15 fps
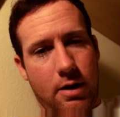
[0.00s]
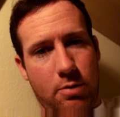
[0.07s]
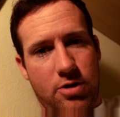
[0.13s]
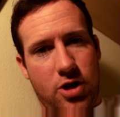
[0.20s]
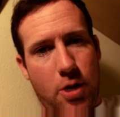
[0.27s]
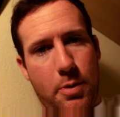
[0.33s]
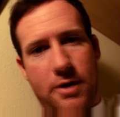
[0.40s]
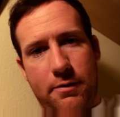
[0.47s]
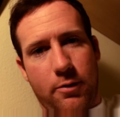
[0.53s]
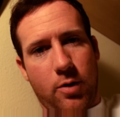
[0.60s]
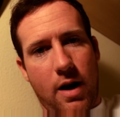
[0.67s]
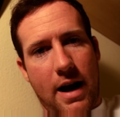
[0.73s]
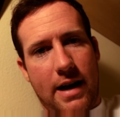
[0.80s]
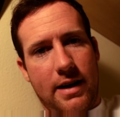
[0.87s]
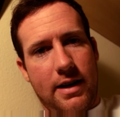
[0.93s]
There was so much
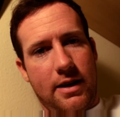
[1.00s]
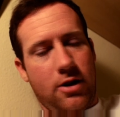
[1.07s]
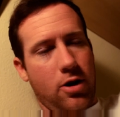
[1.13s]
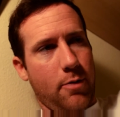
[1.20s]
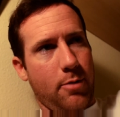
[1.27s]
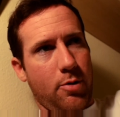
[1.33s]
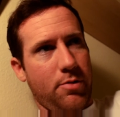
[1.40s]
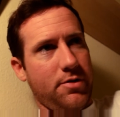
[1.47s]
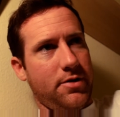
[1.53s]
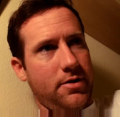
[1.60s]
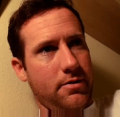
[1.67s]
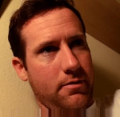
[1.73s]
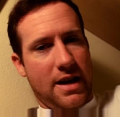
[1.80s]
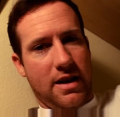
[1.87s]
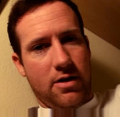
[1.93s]
variety. Kerber
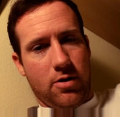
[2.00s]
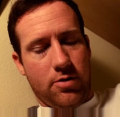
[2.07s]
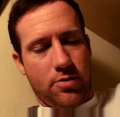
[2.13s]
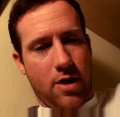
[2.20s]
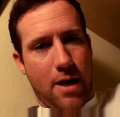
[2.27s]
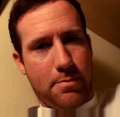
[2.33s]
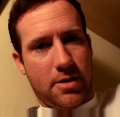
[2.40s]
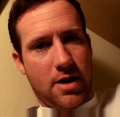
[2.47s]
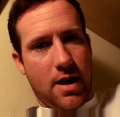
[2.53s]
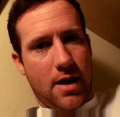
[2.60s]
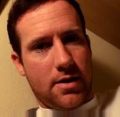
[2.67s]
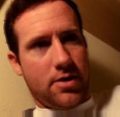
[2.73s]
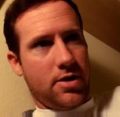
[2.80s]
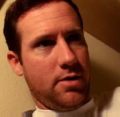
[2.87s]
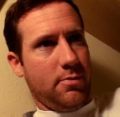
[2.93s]
was making her drop
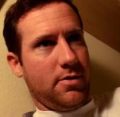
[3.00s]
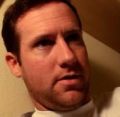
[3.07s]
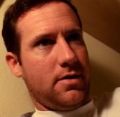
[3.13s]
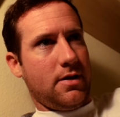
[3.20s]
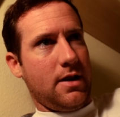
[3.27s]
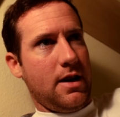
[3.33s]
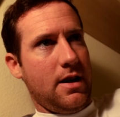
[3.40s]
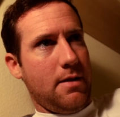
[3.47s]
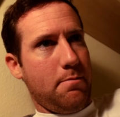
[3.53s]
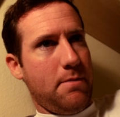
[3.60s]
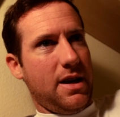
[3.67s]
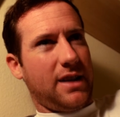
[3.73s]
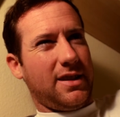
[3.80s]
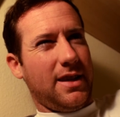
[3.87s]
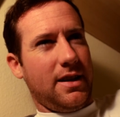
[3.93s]
shots. She was
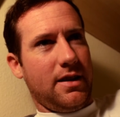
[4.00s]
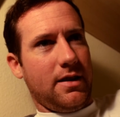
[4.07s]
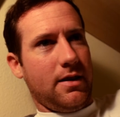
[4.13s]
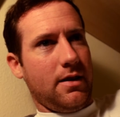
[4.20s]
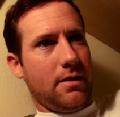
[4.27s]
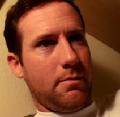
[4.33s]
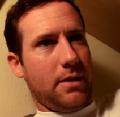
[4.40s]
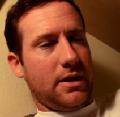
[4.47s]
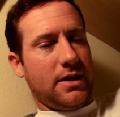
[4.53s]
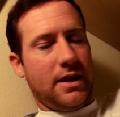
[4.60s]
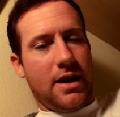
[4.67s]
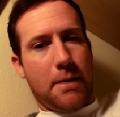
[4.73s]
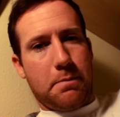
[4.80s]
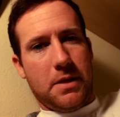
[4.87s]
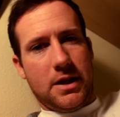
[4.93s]
mixing
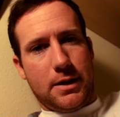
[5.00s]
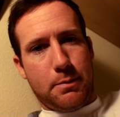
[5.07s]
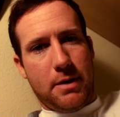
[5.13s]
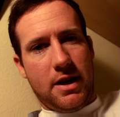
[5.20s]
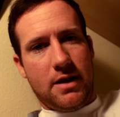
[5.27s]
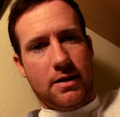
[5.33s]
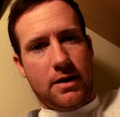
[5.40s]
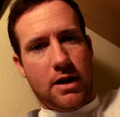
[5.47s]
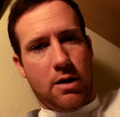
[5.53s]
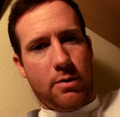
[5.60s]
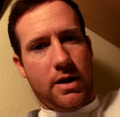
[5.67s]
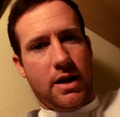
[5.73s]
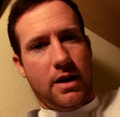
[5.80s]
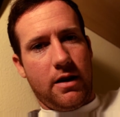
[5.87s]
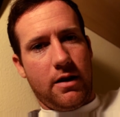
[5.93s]
up the spins.
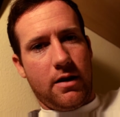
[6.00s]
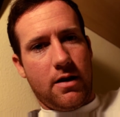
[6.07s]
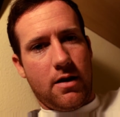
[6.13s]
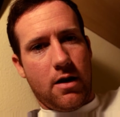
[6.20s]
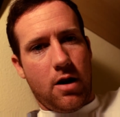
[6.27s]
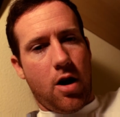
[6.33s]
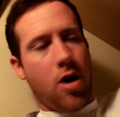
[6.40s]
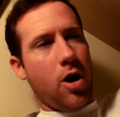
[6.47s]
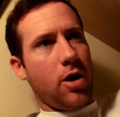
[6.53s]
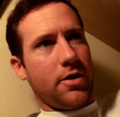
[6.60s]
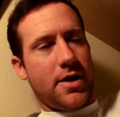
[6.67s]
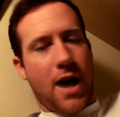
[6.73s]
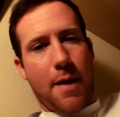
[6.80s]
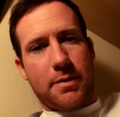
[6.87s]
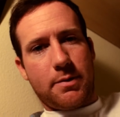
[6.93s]
Hitting a
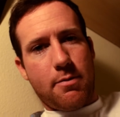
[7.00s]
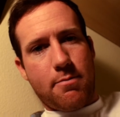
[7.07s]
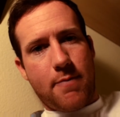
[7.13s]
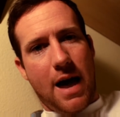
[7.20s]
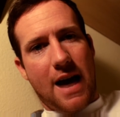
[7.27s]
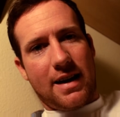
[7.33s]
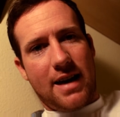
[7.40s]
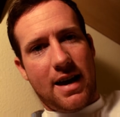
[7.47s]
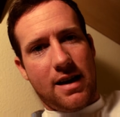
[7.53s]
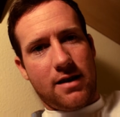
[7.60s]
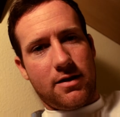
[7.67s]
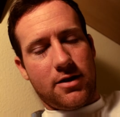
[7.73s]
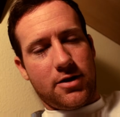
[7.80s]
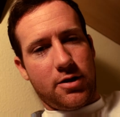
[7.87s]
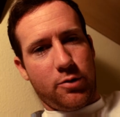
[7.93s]
hard topspin
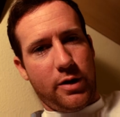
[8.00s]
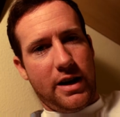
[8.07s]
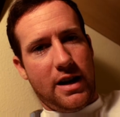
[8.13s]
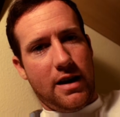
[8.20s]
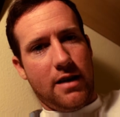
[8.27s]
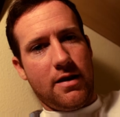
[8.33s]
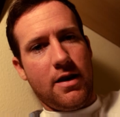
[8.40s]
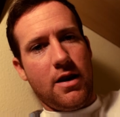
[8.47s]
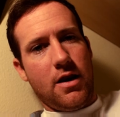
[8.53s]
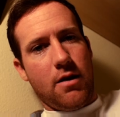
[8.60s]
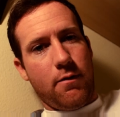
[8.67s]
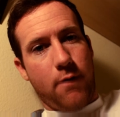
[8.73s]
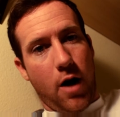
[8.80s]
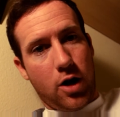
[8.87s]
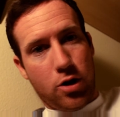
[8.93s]
backhand to Serena,
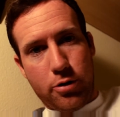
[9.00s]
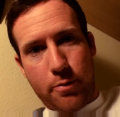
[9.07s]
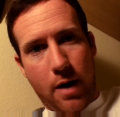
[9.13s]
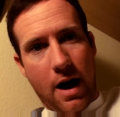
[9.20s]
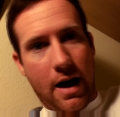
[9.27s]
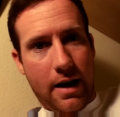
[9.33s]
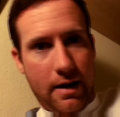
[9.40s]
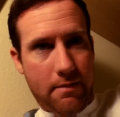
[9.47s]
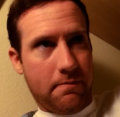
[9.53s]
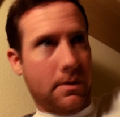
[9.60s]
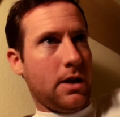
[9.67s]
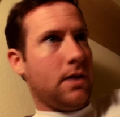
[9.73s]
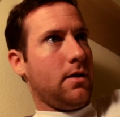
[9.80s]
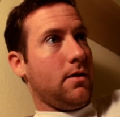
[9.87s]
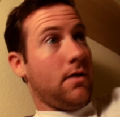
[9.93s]
followed by
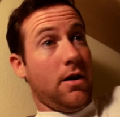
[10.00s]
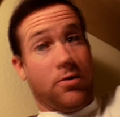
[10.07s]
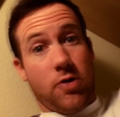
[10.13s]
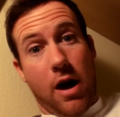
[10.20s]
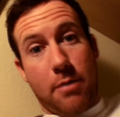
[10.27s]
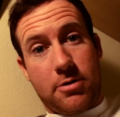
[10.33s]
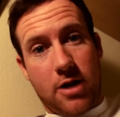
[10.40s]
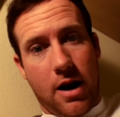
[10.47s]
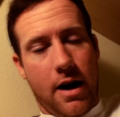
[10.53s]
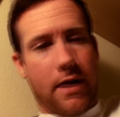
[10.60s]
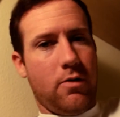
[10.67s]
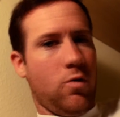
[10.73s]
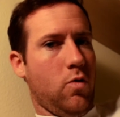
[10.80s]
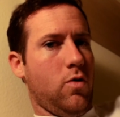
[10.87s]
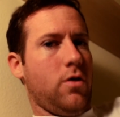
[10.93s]
a drop
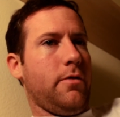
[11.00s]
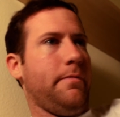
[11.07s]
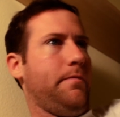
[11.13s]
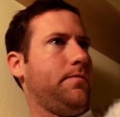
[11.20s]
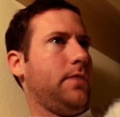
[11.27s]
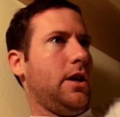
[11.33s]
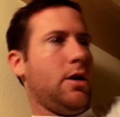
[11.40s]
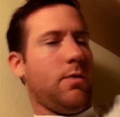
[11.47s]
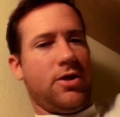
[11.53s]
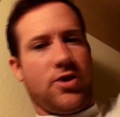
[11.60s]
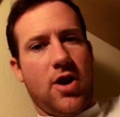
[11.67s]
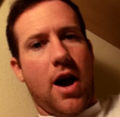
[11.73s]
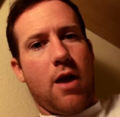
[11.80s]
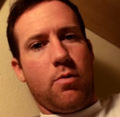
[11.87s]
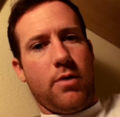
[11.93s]
shot or a
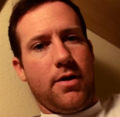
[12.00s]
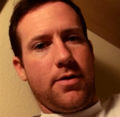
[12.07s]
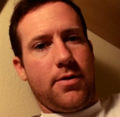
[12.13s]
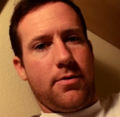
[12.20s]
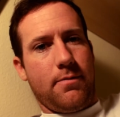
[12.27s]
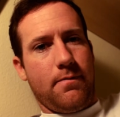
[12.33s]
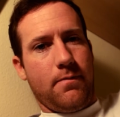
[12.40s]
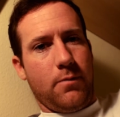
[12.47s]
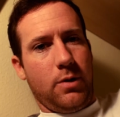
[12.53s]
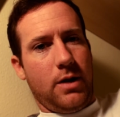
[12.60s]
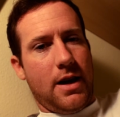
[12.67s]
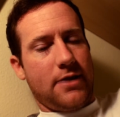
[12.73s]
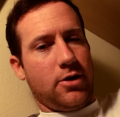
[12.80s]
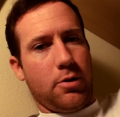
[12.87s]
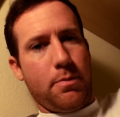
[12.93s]
shot with
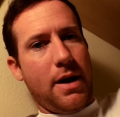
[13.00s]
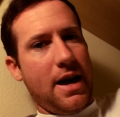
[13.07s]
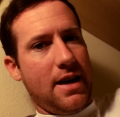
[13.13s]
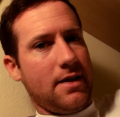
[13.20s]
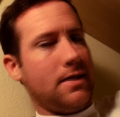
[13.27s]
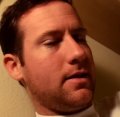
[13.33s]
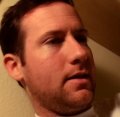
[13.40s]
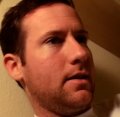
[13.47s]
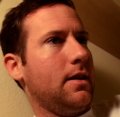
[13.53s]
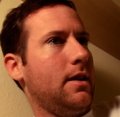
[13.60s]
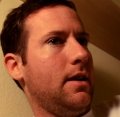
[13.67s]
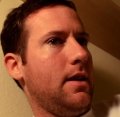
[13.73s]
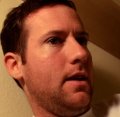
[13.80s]
lesser pace.